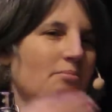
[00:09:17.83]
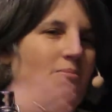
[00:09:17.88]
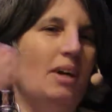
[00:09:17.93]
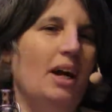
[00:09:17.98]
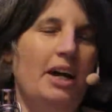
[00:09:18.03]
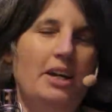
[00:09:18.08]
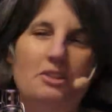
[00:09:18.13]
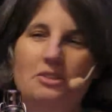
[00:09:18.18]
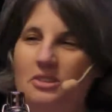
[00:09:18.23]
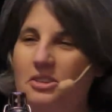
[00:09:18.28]

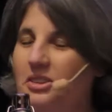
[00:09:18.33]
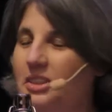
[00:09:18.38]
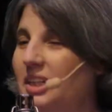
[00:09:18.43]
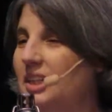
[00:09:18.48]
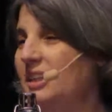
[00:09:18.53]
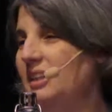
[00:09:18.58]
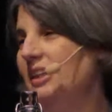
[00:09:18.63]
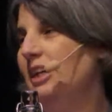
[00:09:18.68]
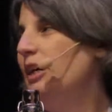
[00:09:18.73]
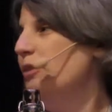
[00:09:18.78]
my
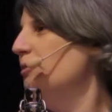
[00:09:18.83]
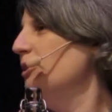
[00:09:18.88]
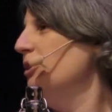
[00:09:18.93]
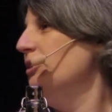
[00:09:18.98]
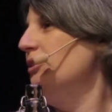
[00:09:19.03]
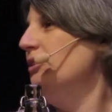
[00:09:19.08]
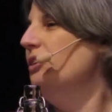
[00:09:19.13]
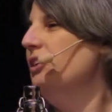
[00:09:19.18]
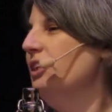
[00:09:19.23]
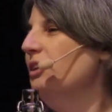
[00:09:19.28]
duty, and I'm
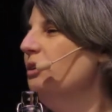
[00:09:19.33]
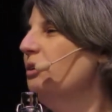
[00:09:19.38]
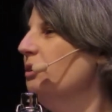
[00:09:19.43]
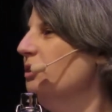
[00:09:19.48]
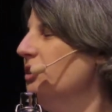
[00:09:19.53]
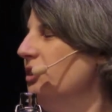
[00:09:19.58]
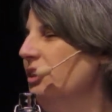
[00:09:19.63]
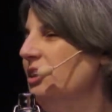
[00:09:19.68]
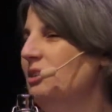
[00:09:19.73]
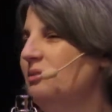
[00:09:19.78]
the duty
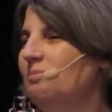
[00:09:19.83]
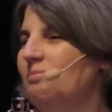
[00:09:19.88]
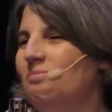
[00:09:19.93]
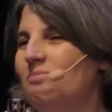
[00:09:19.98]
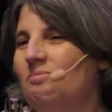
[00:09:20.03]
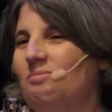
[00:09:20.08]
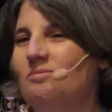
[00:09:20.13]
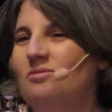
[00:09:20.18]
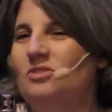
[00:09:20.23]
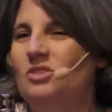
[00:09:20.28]
holder,
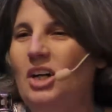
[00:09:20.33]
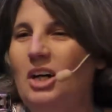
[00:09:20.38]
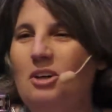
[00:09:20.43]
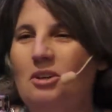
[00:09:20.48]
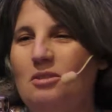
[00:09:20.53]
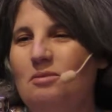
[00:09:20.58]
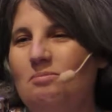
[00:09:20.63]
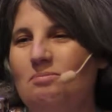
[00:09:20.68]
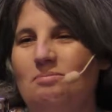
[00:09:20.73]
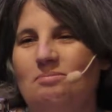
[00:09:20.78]

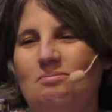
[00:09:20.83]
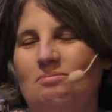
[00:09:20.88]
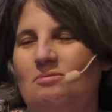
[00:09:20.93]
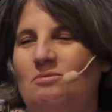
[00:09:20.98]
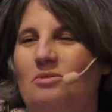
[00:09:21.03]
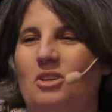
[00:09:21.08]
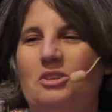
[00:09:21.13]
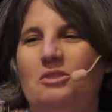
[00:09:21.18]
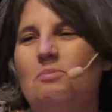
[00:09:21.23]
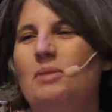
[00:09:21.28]
well,
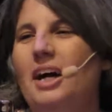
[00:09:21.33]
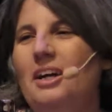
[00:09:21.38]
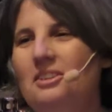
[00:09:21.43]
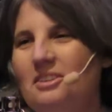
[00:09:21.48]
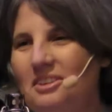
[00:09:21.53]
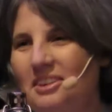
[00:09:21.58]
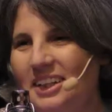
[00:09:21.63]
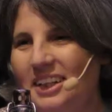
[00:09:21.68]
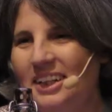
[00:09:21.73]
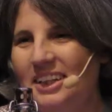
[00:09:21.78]
what's my
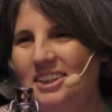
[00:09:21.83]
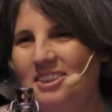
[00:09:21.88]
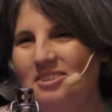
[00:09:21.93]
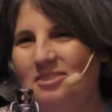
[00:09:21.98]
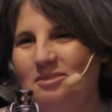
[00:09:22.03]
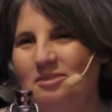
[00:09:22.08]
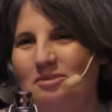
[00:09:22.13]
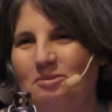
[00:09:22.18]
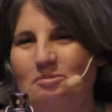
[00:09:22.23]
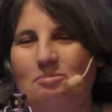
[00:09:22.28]
duty?
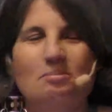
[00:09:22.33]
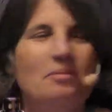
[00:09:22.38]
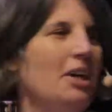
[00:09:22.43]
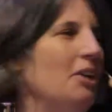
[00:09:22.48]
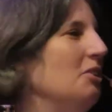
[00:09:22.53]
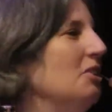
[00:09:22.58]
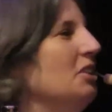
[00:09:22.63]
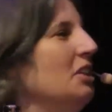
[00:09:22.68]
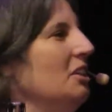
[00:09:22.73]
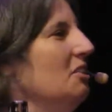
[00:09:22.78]

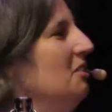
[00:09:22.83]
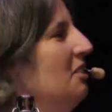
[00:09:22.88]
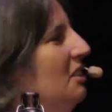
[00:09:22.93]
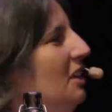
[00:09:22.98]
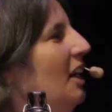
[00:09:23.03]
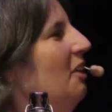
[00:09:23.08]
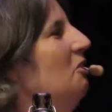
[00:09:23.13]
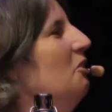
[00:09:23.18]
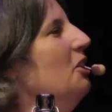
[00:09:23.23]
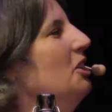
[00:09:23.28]
My duty is
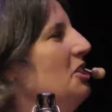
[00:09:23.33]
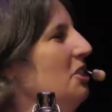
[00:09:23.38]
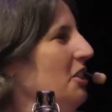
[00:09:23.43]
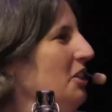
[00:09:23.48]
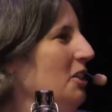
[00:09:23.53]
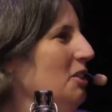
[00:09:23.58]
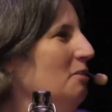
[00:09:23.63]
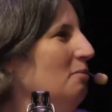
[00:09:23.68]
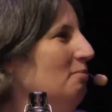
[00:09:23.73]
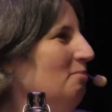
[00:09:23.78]
to not
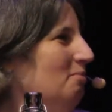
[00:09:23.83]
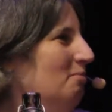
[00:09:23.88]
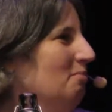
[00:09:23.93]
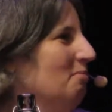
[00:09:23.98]
torture you.